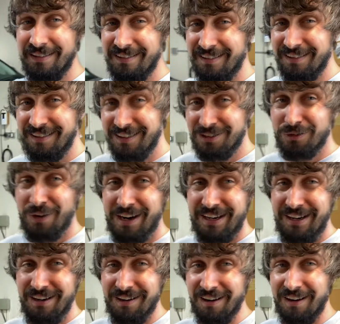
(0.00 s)
This right
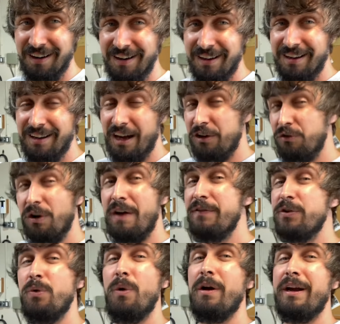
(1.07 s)
here, I drive it
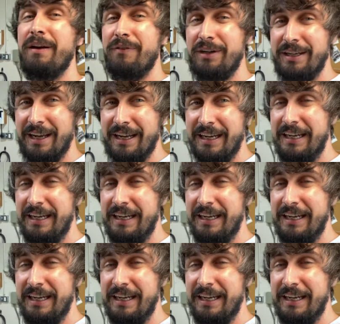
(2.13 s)
to work every day.